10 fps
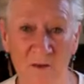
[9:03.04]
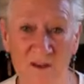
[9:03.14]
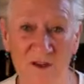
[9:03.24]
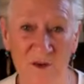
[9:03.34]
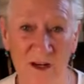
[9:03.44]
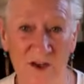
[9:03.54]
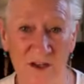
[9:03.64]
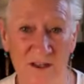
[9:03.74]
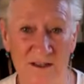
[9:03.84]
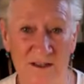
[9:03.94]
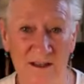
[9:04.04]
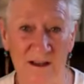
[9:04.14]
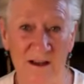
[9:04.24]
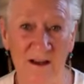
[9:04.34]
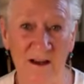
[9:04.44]
restrictions,
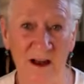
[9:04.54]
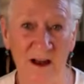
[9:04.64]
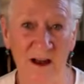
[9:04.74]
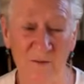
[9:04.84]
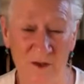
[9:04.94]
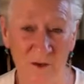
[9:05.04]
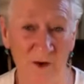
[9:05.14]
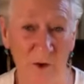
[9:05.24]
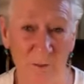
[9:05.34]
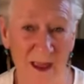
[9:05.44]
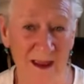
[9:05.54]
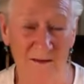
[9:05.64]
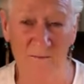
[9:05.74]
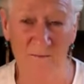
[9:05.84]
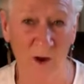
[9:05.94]
to your
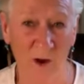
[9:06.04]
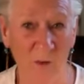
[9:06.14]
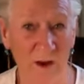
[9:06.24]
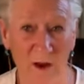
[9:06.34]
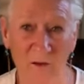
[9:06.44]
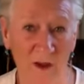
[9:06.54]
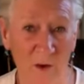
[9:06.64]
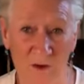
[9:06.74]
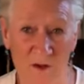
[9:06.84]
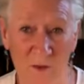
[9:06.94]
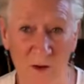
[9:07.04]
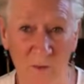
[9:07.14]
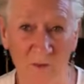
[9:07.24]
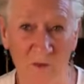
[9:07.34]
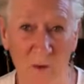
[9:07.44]
main, whatever you were doing
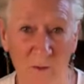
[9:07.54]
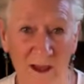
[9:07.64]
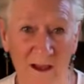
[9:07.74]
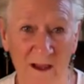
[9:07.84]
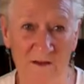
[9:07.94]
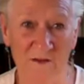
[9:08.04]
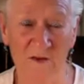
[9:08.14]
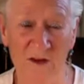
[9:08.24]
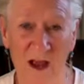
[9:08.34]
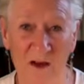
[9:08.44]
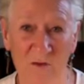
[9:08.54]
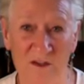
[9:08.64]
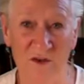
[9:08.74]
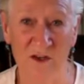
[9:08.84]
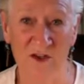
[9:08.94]
before because of your diet
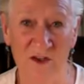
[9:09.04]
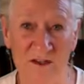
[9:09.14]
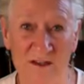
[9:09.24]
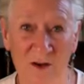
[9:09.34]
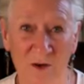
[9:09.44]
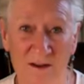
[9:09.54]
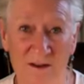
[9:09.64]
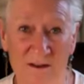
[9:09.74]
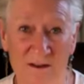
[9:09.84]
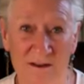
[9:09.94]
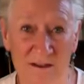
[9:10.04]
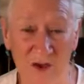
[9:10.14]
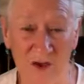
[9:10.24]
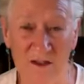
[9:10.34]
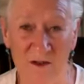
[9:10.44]
restrictions. So it's
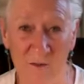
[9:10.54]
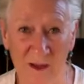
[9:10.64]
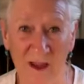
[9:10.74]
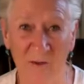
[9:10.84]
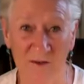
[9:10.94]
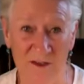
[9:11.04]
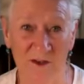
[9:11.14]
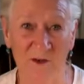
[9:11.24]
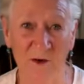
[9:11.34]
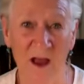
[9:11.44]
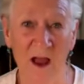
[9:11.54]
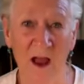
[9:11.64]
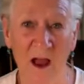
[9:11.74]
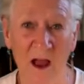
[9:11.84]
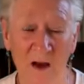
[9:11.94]
good to be able to
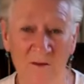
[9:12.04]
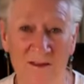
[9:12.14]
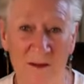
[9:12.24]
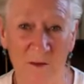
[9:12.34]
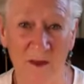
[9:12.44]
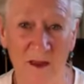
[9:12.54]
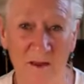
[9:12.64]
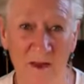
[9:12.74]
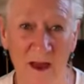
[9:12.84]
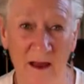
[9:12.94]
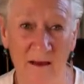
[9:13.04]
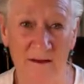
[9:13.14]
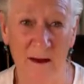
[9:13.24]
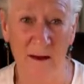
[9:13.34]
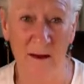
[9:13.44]
have something
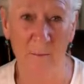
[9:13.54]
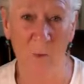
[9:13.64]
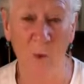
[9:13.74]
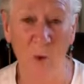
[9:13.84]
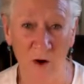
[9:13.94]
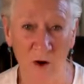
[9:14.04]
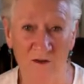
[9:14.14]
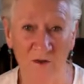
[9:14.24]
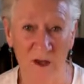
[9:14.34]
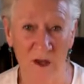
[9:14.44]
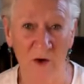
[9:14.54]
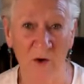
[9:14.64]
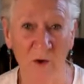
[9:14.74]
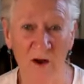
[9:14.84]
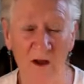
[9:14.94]
that works for you.